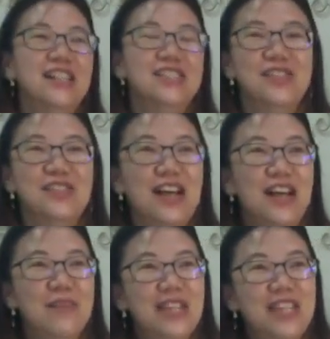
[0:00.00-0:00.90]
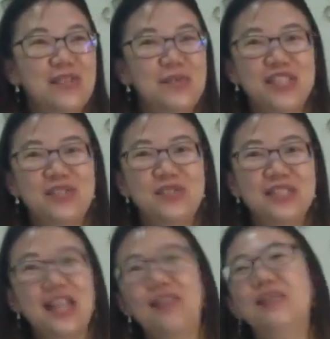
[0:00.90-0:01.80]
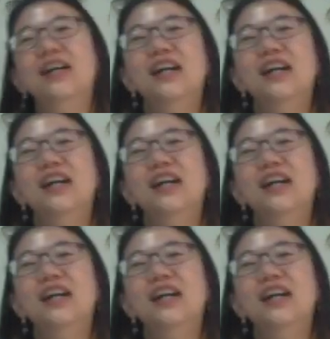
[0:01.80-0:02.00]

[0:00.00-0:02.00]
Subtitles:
So how many do we choose? Now,